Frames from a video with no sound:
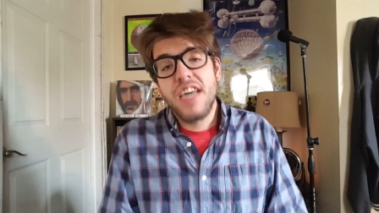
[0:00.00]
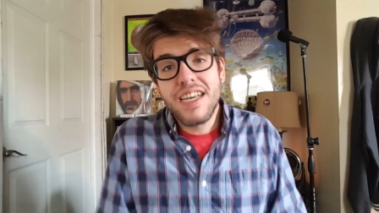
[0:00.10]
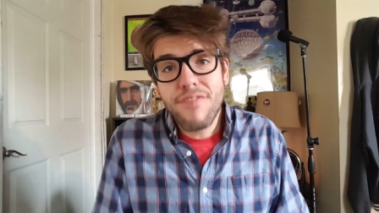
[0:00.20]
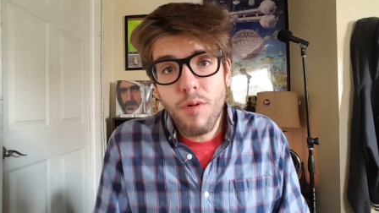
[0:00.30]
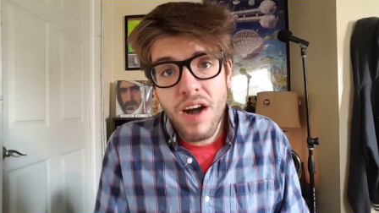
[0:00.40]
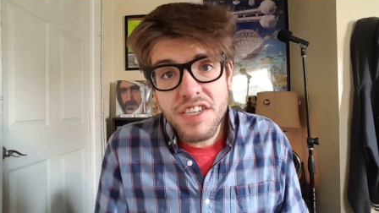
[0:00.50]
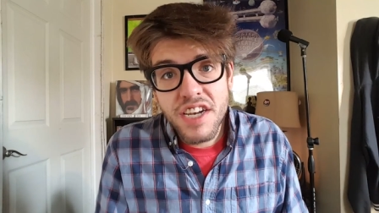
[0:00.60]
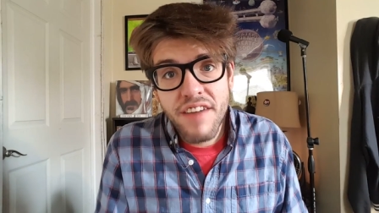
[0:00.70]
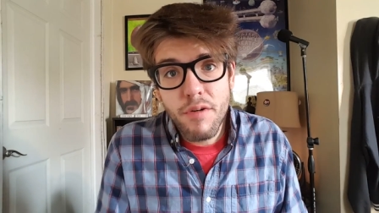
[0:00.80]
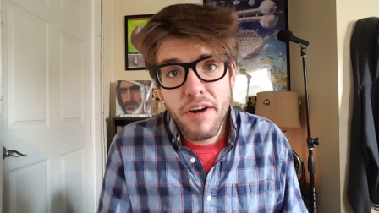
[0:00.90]
So thanks for
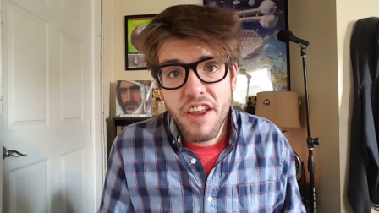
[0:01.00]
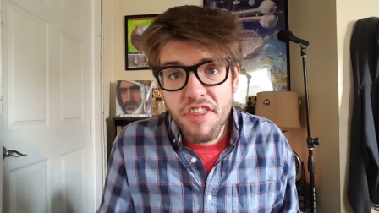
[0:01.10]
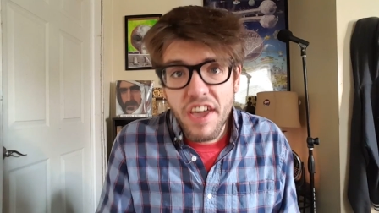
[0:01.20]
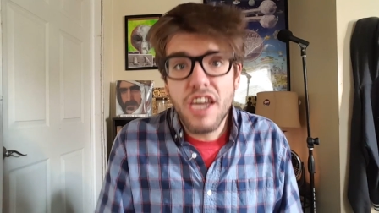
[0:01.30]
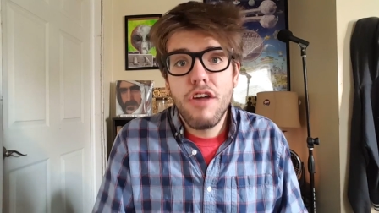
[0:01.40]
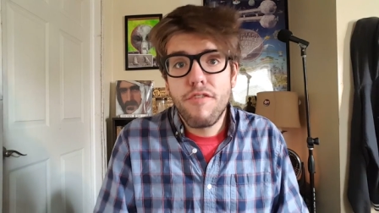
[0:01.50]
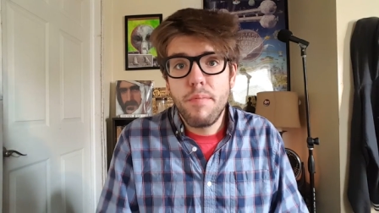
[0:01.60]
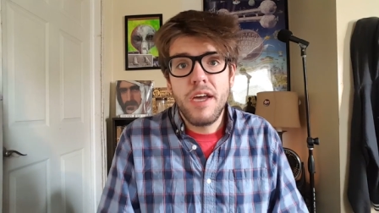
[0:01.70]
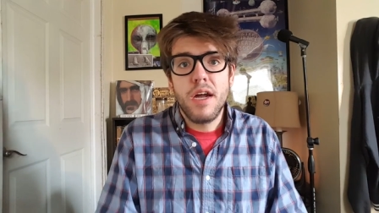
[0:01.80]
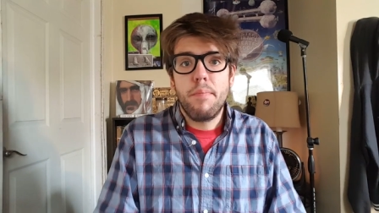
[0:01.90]
watching, everybody. Thank you
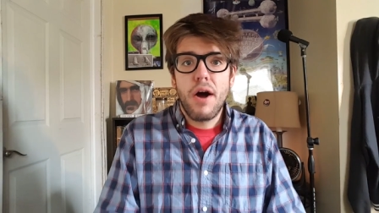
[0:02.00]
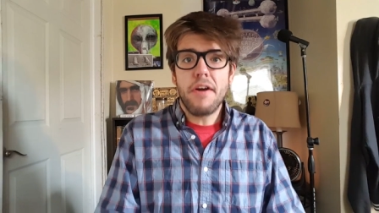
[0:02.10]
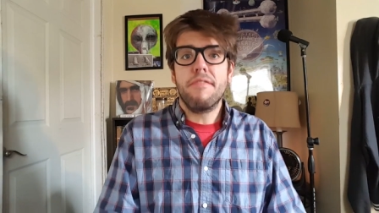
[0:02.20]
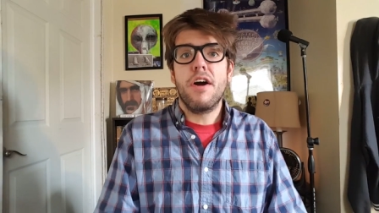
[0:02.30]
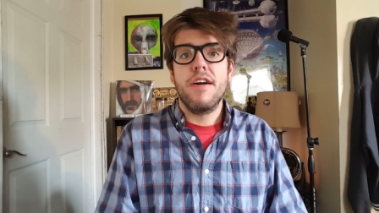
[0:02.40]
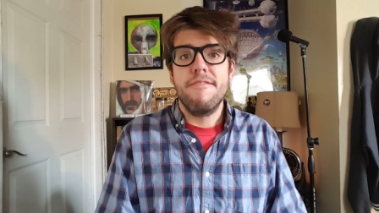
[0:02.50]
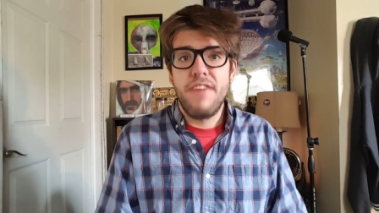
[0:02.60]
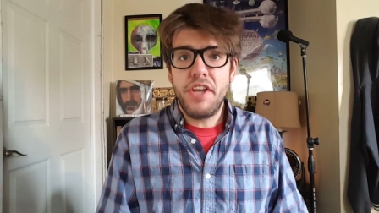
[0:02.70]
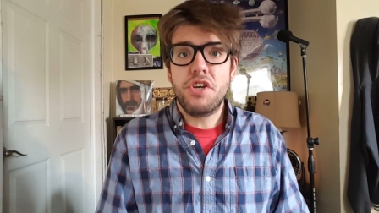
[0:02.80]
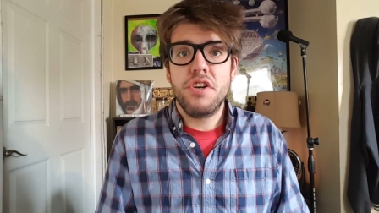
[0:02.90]
for being a part of our
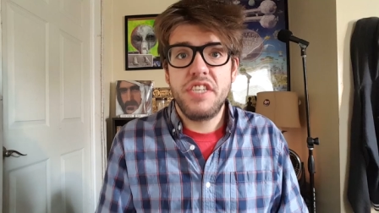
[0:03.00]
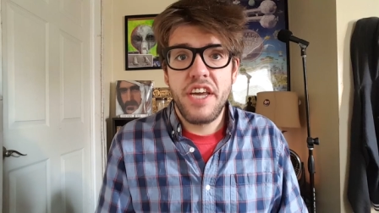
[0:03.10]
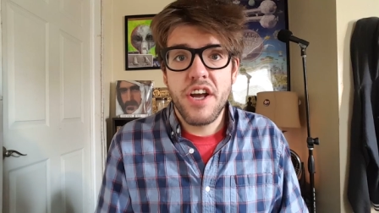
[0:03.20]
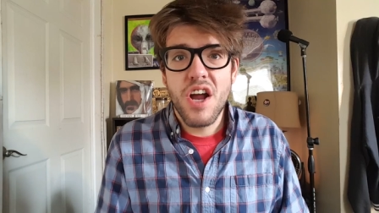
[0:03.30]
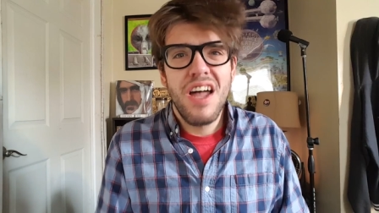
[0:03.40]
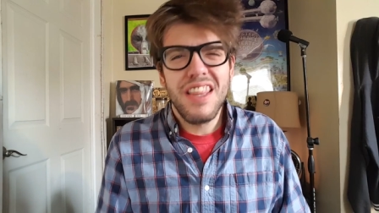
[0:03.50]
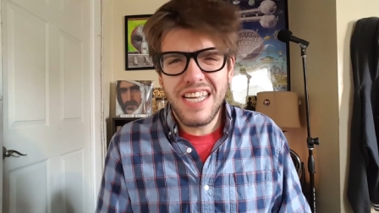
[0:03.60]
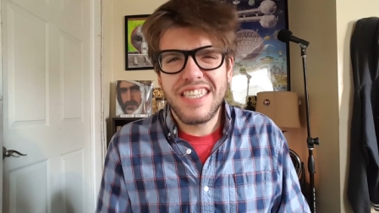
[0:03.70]
adventures here.